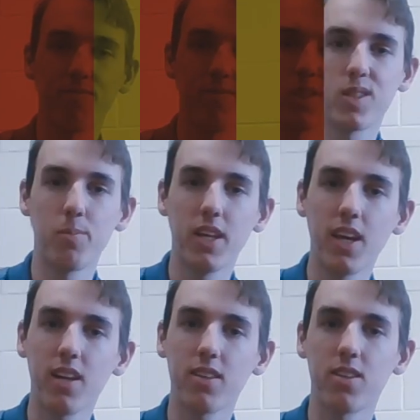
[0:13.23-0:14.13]
To
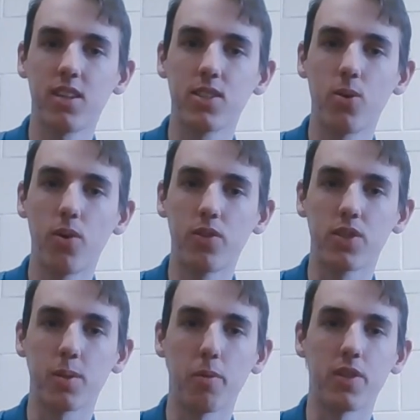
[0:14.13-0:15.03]
begin, let's go over
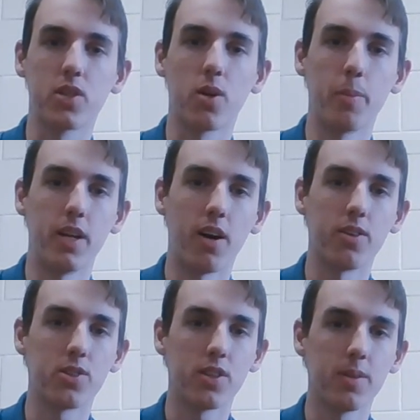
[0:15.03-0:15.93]
some of the
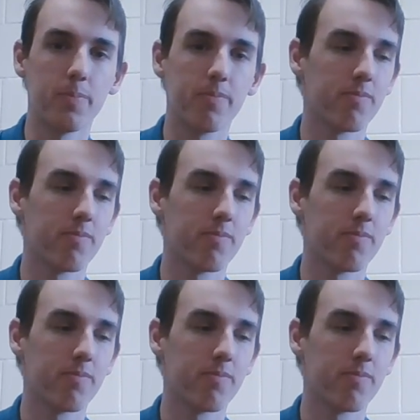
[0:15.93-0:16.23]
terminology.